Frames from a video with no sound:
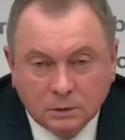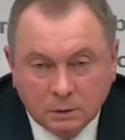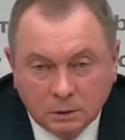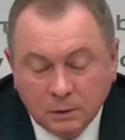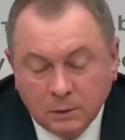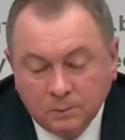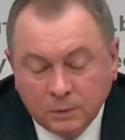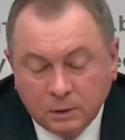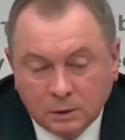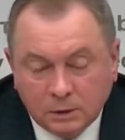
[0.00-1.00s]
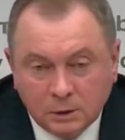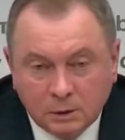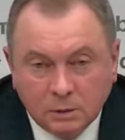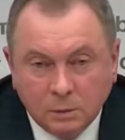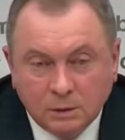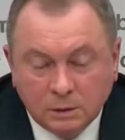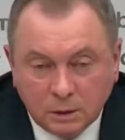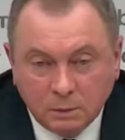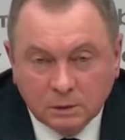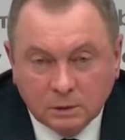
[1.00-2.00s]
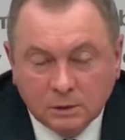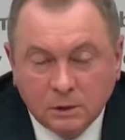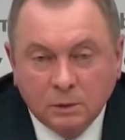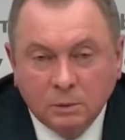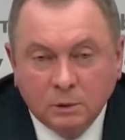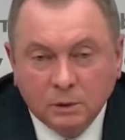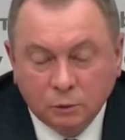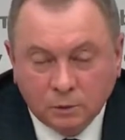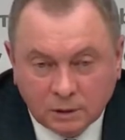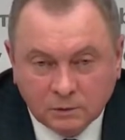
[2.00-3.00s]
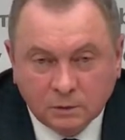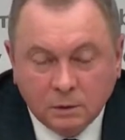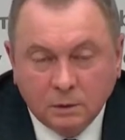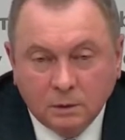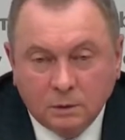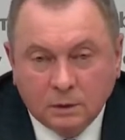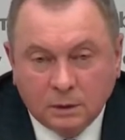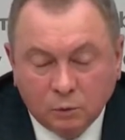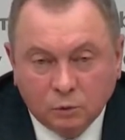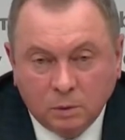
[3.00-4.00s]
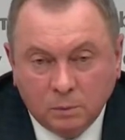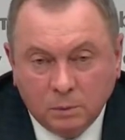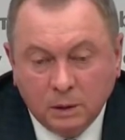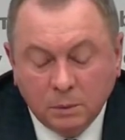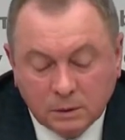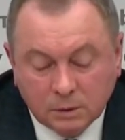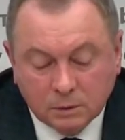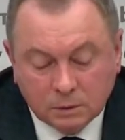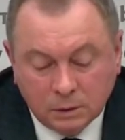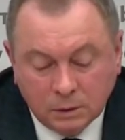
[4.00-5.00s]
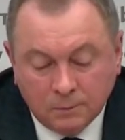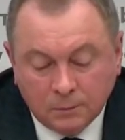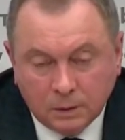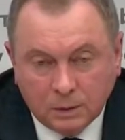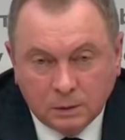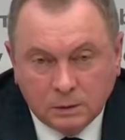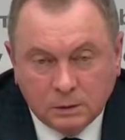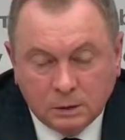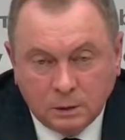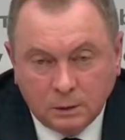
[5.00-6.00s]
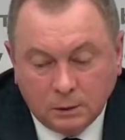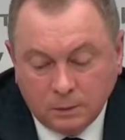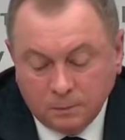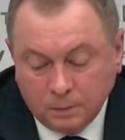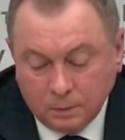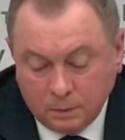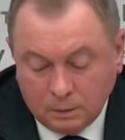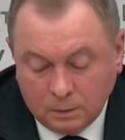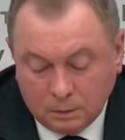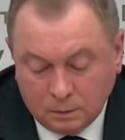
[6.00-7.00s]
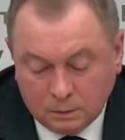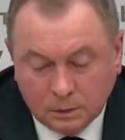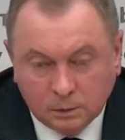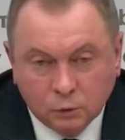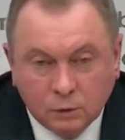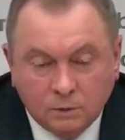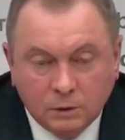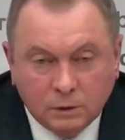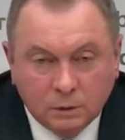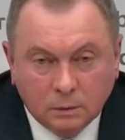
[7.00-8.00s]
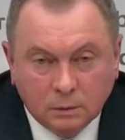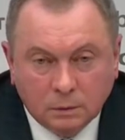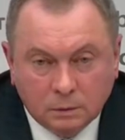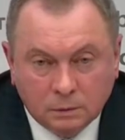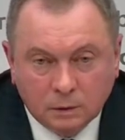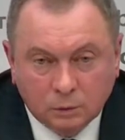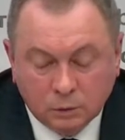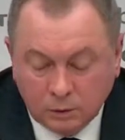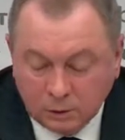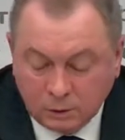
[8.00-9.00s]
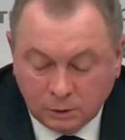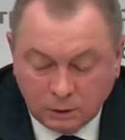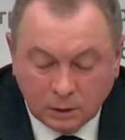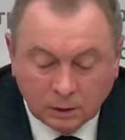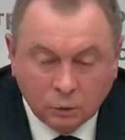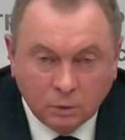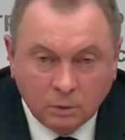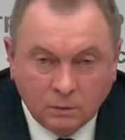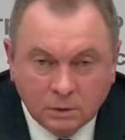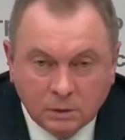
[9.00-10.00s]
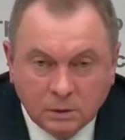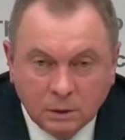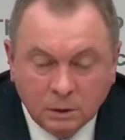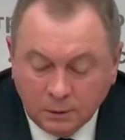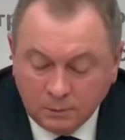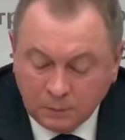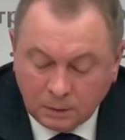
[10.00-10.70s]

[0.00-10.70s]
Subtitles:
work, but we are in contact with different powers, with different organizations and states, trying to find ways to minimize the sanctions pressure and influence